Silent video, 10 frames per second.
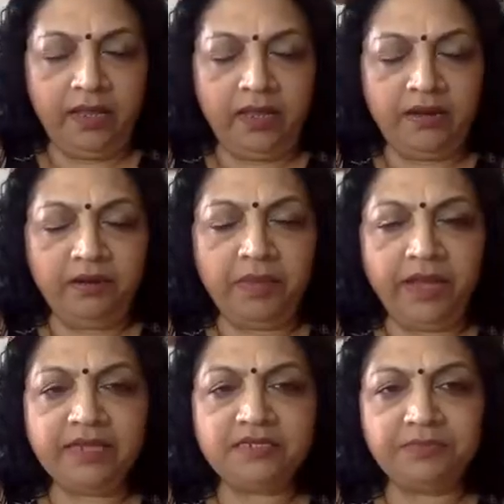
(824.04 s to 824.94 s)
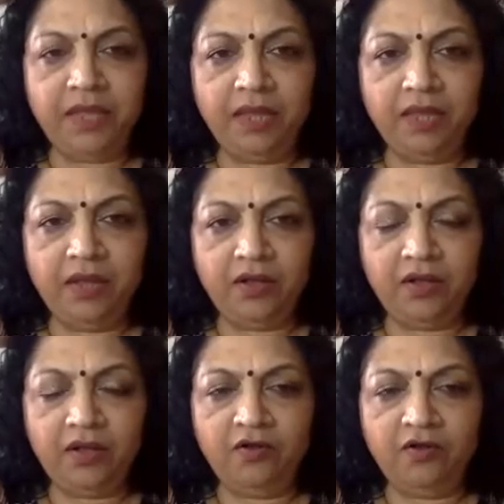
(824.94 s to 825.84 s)
It reminds me
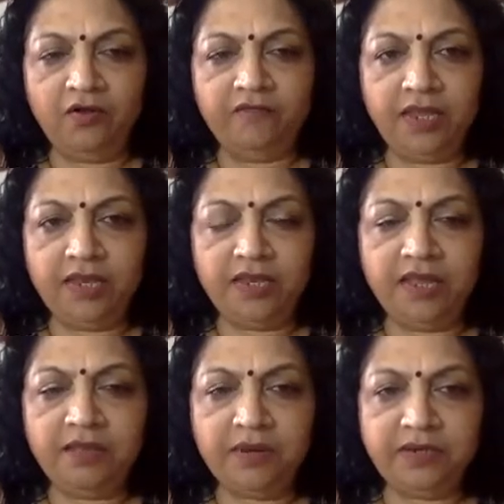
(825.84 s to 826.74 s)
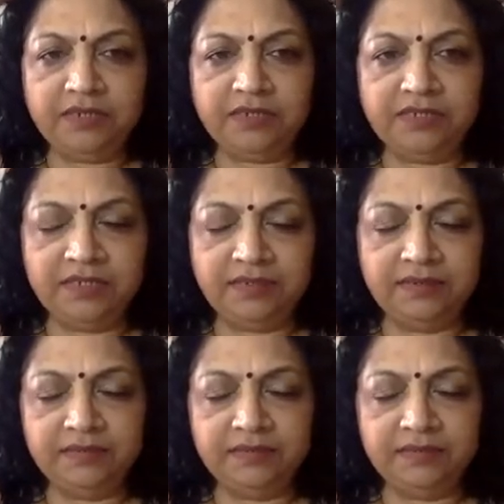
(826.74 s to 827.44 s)
of the demons